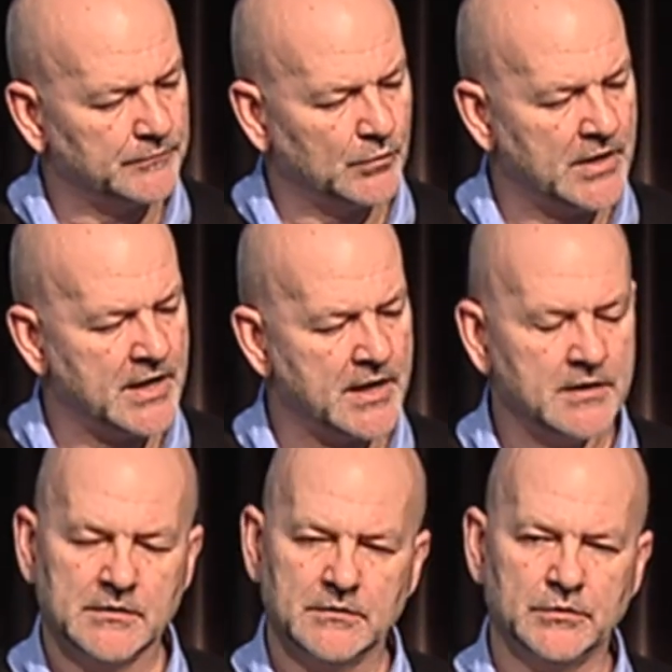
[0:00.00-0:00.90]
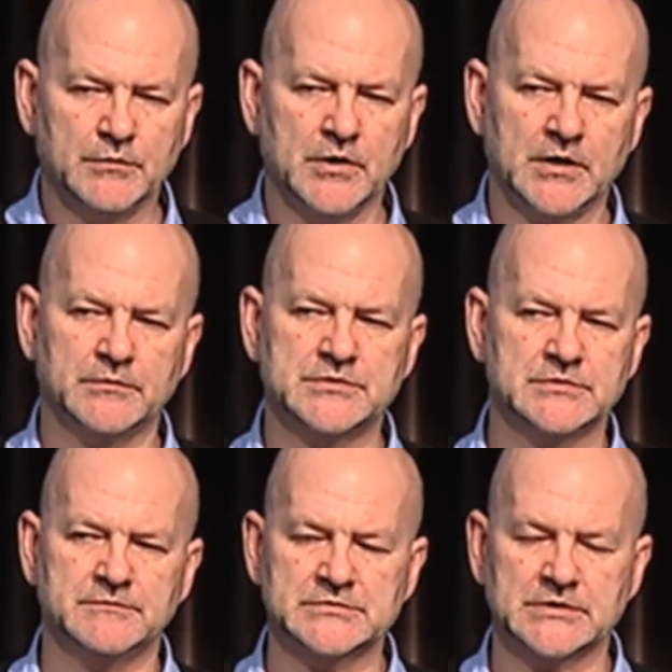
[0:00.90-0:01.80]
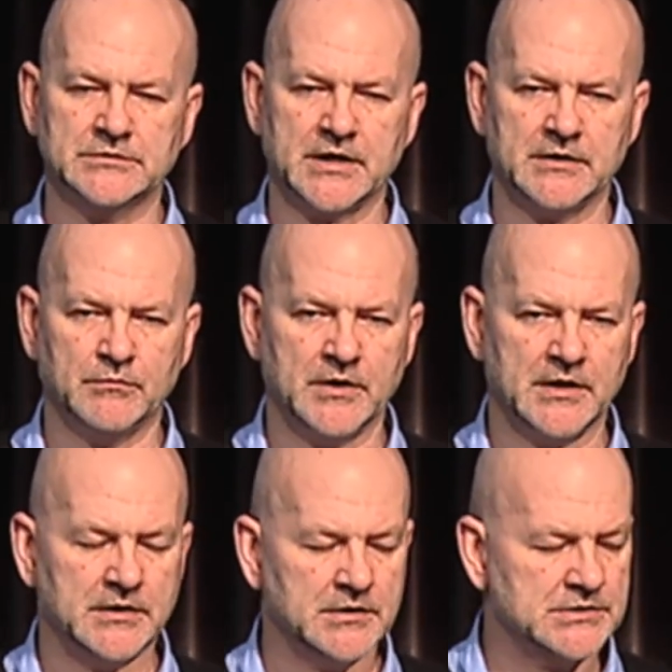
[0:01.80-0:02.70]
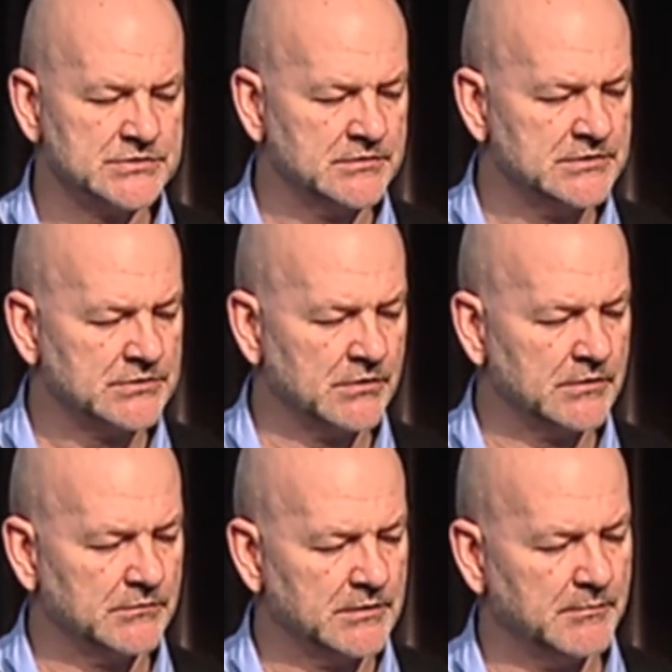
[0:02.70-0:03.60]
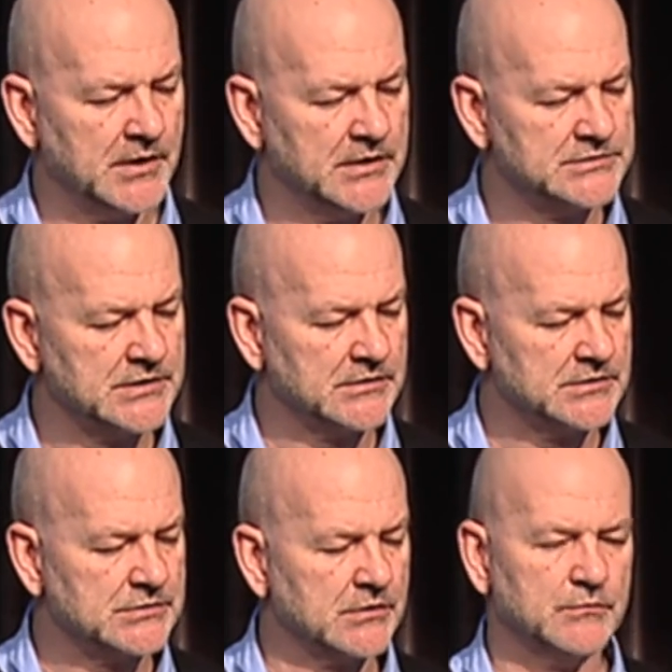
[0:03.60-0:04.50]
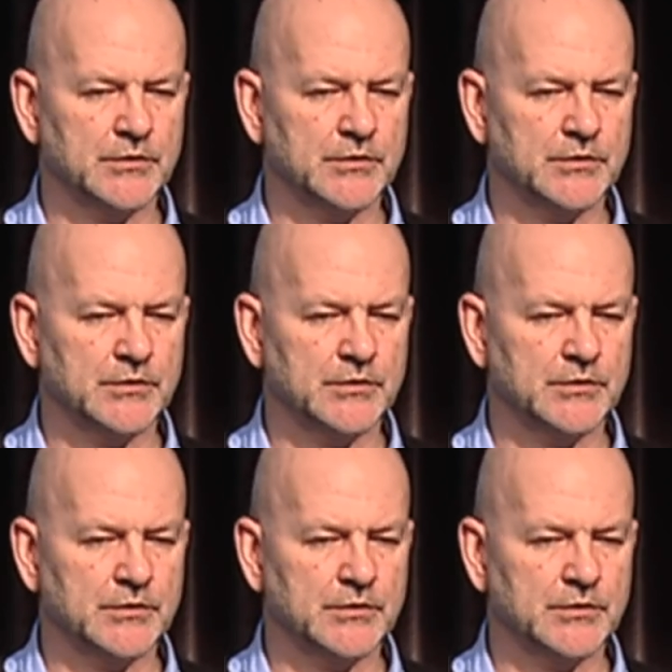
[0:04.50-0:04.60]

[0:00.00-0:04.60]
where we work with geophysical data, where the industry's got it, where the mining sector's got it.